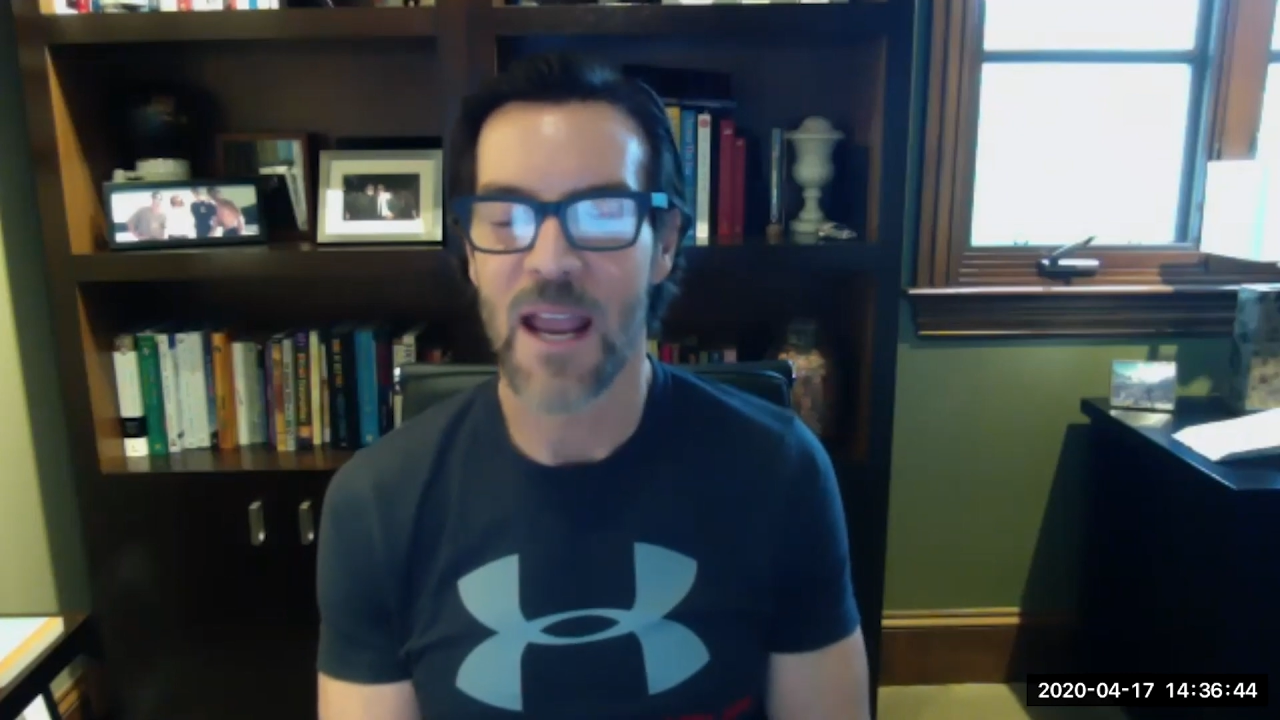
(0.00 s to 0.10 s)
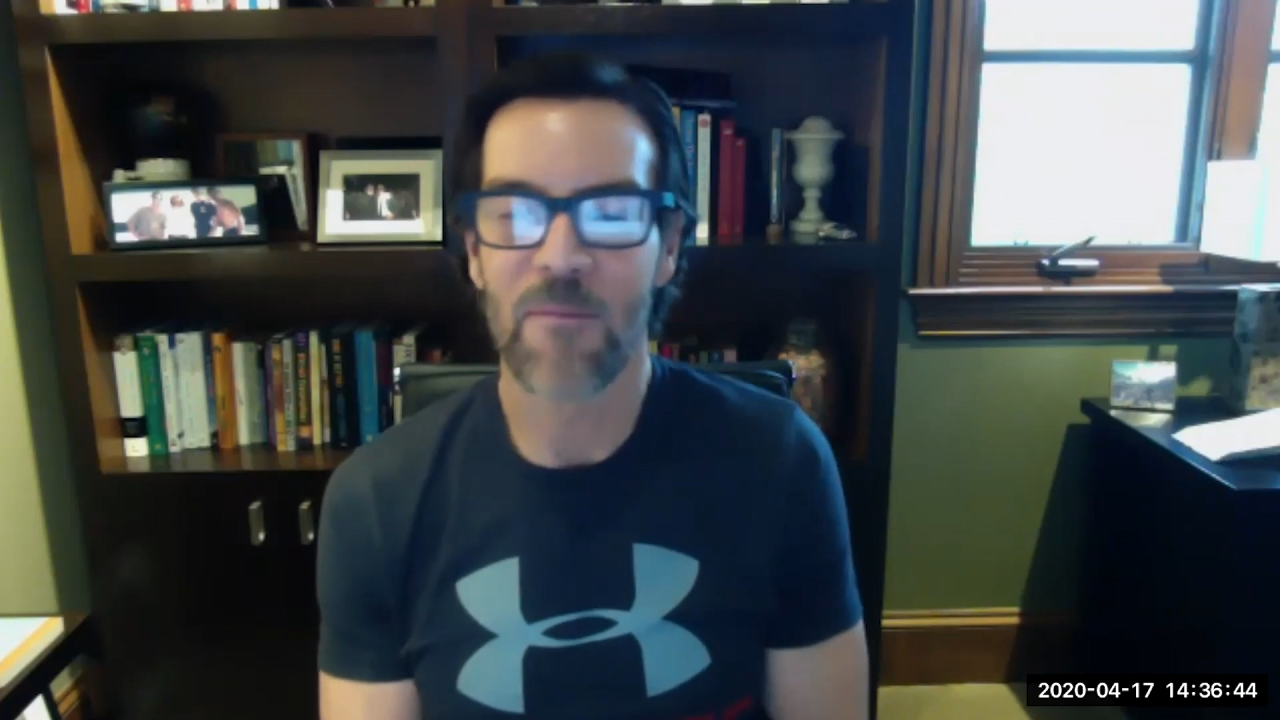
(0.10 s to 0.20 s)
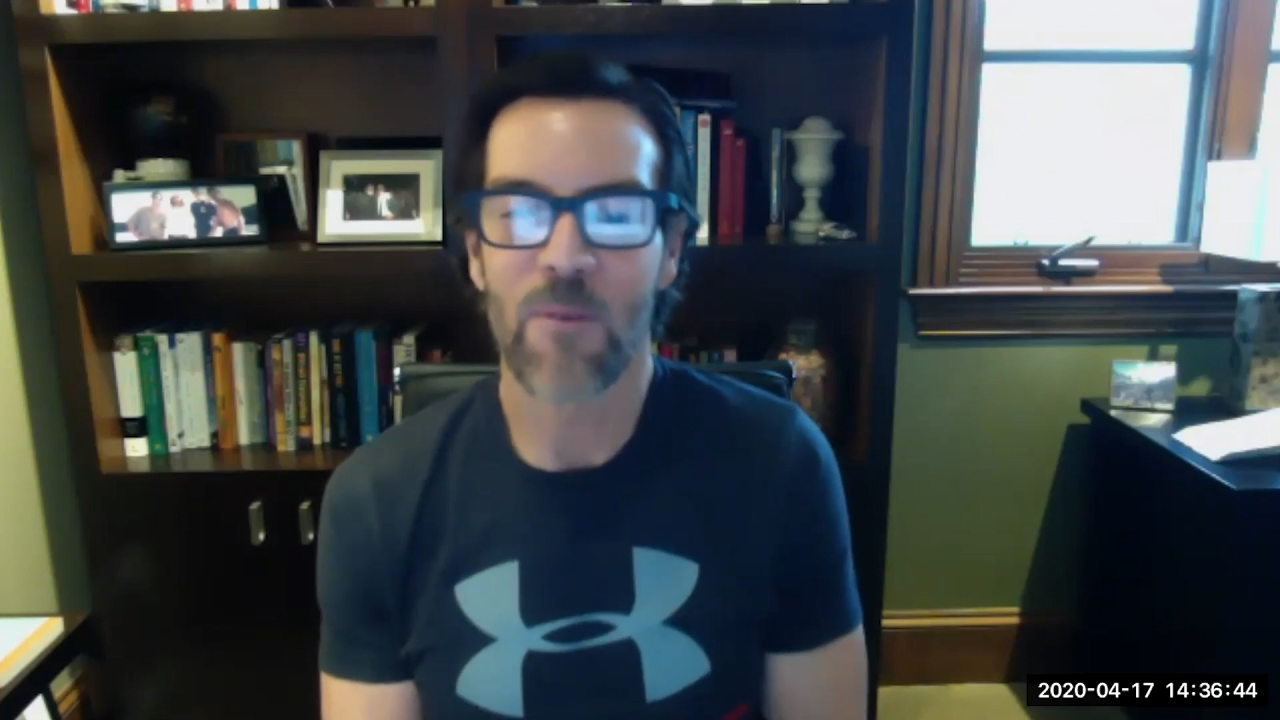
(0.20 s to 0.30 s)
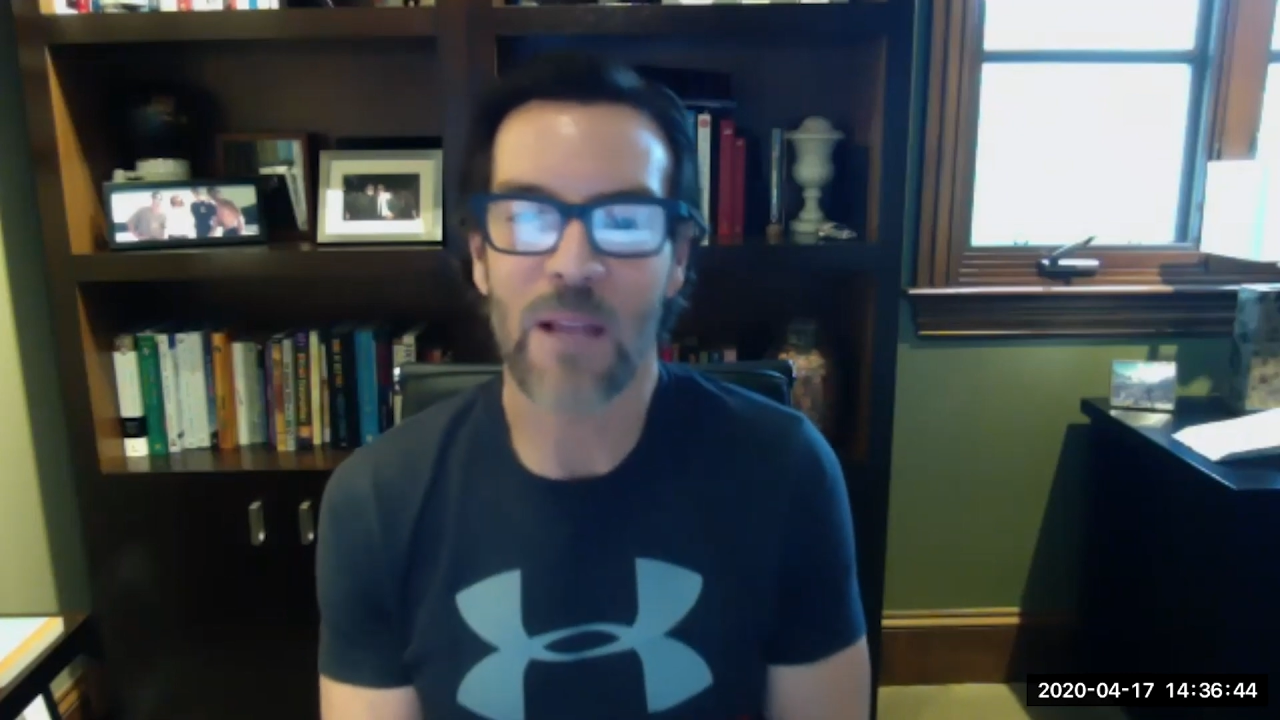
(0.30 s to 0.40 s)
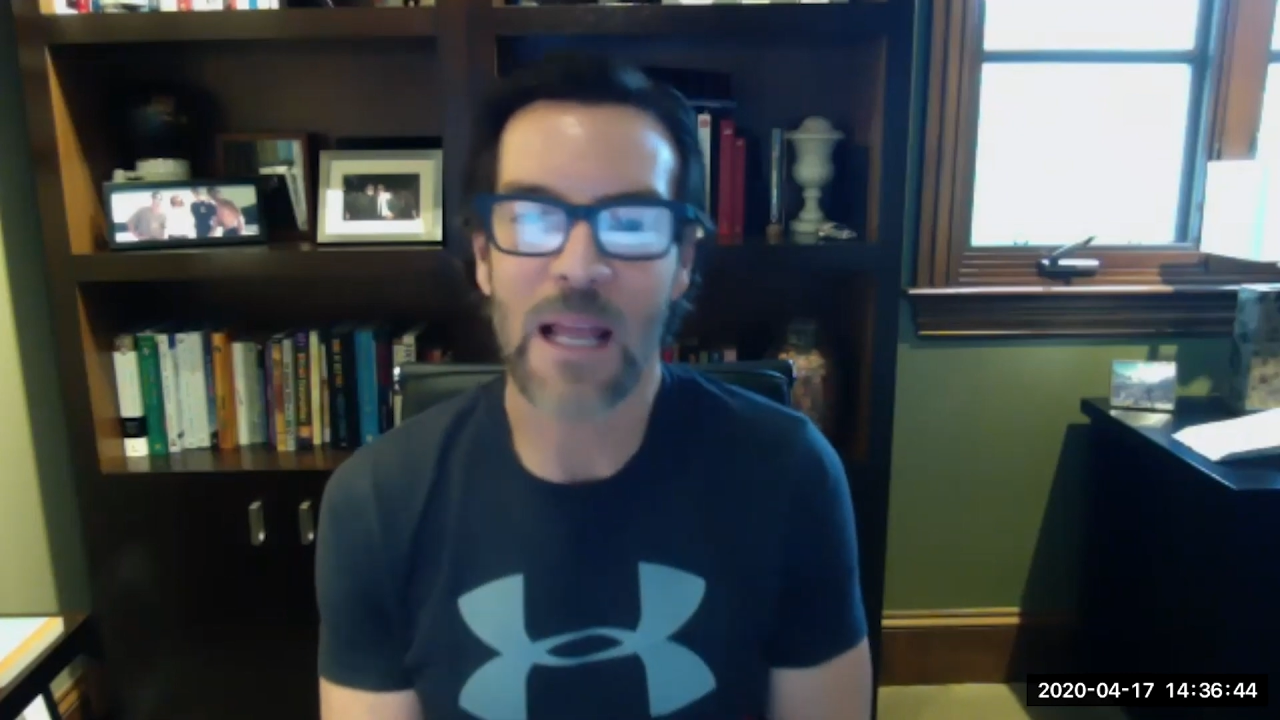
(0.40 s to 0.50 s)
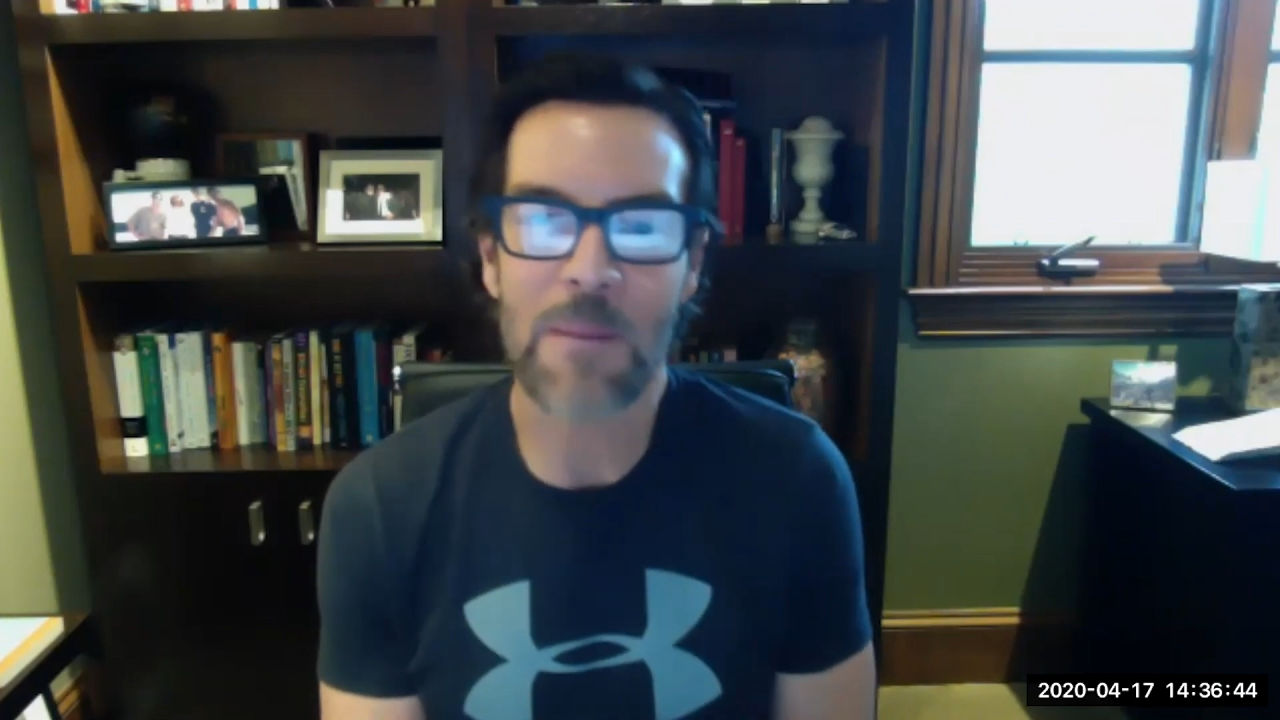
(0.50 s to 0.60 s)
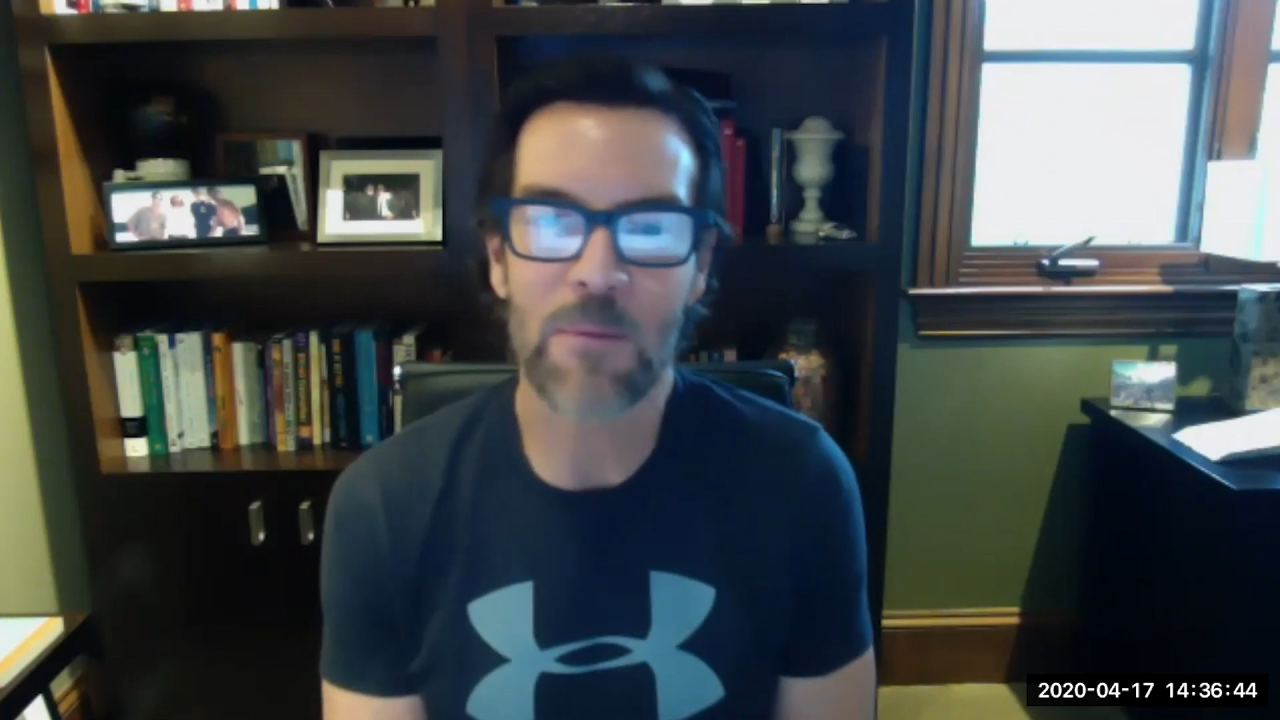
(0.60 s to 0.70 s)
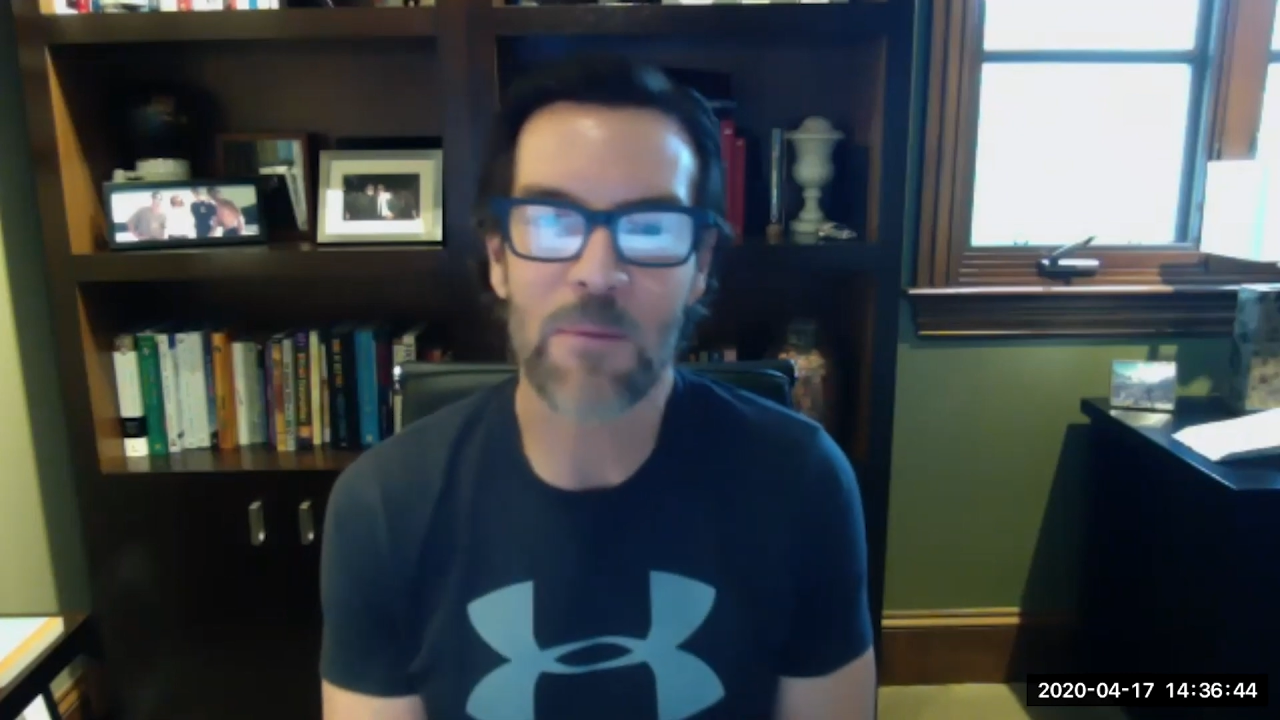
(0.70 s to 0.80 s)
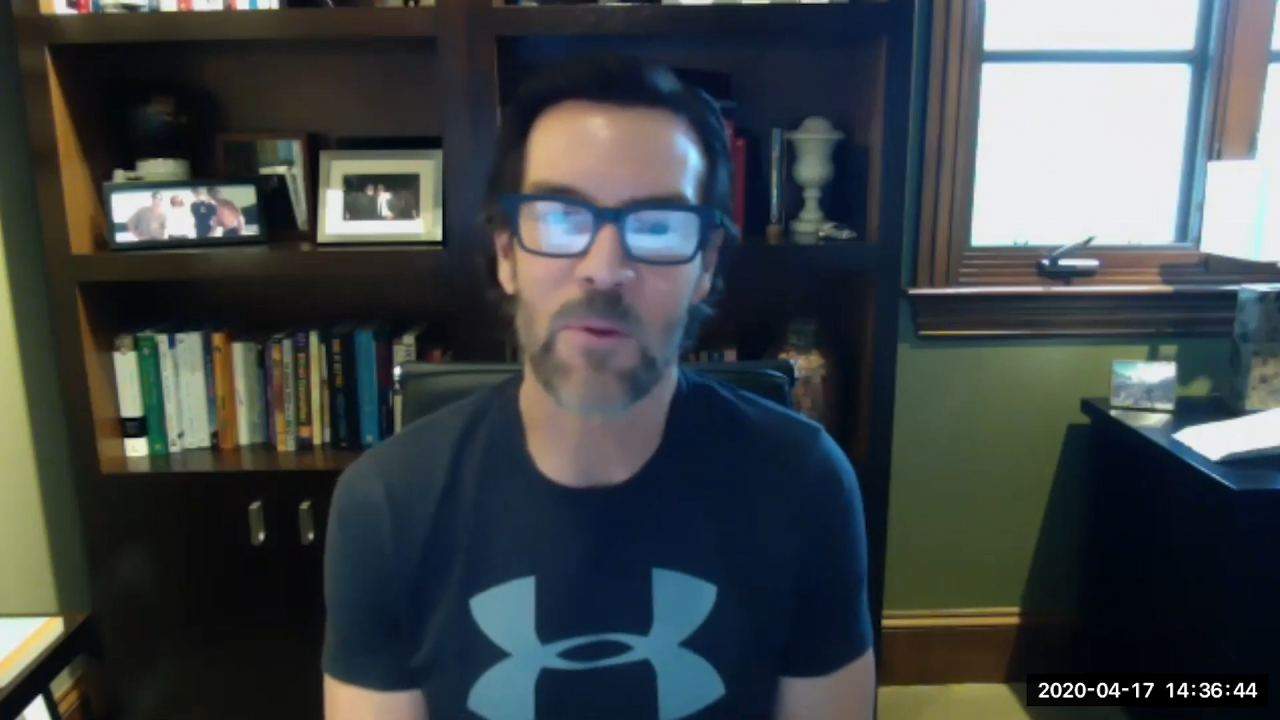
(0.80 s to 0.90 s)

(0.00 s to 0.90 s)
And for a lot of people,